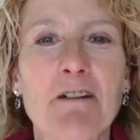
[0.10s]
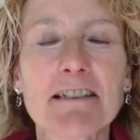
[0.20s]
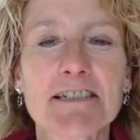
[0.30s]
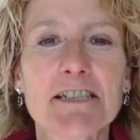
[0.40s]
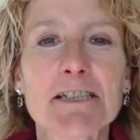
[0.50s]

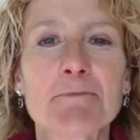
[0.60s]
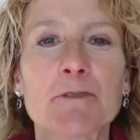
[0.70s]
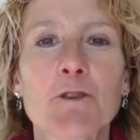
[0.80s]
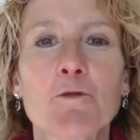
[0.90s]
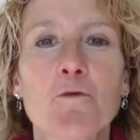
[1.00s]
welcome
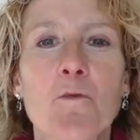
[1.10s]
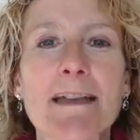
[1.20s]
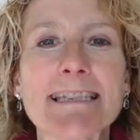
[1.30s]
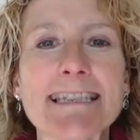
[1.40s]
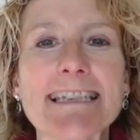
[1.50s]
to
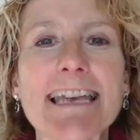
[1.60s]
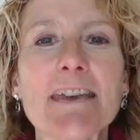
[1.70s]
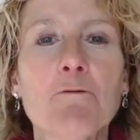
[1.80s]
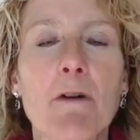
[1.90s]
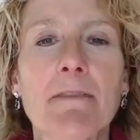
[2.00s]
Wednesday
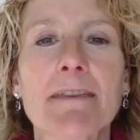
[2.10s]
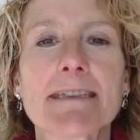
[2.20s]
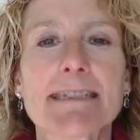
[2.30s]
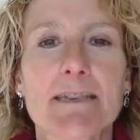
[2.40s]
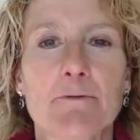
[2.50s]

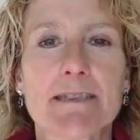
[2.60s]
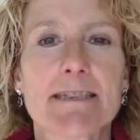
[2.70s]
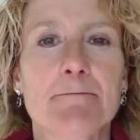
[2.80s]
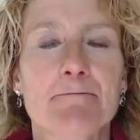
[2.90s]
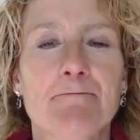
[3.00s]
Wellness and
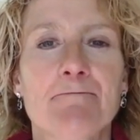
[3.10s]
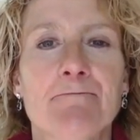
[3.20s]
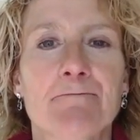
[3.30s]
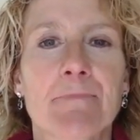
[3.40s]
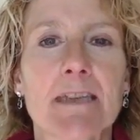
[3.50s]
Wisdom.
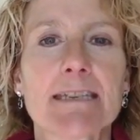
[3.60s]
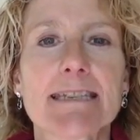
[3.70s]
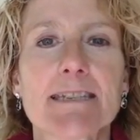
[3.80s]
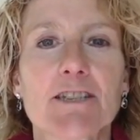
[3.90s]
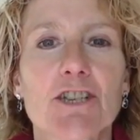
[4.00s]

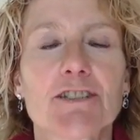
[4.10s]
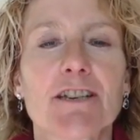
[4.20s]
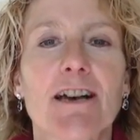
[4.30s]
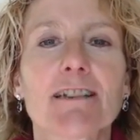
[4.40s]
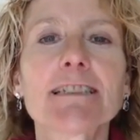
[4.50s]
This is
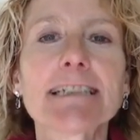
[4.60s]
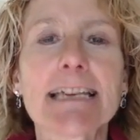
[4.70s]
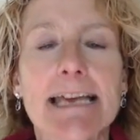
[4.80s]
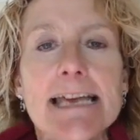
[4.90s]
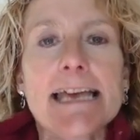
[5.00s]
Chantal,
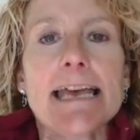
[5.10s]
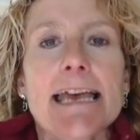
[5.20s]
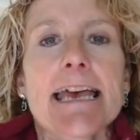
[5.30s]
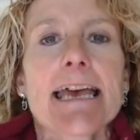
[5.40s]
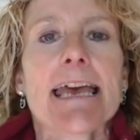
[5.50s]

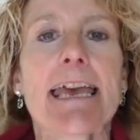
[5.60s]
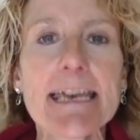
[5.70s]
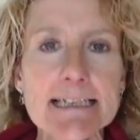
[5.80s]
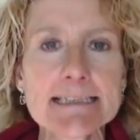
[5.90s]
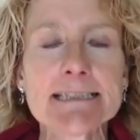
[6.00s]

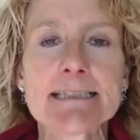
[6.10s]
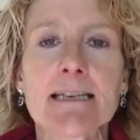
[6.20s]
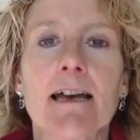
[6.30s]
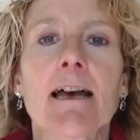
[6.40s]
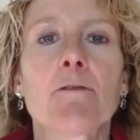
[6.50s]
and
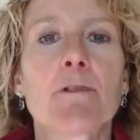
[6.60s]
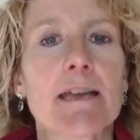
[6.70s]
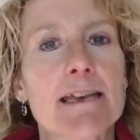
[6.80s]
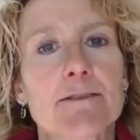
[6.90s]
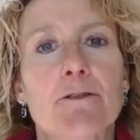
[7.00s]
I want
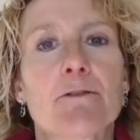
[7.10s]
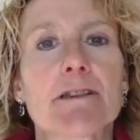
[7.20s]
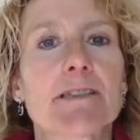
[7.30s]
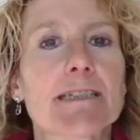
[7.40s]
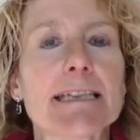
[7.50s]
to ask you a
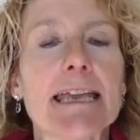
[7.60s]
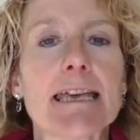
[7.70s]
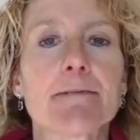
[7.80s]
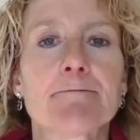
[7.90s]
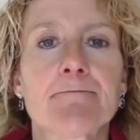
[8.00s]
question
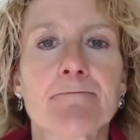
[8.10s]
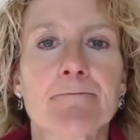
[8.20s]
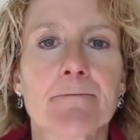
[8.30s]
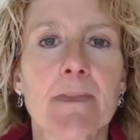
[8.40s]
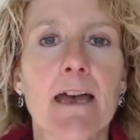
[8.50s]
today.
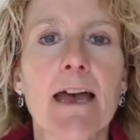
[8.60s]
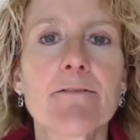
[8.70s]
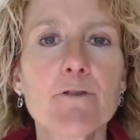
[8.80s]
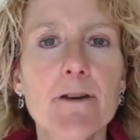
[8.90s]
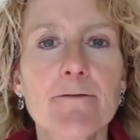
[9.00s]

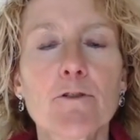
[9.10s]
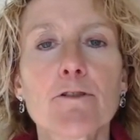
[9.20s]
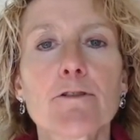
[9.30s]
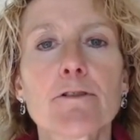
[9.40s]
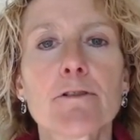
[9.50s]
Have you
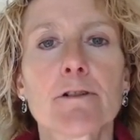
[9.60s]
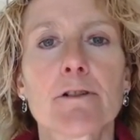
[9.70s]
ever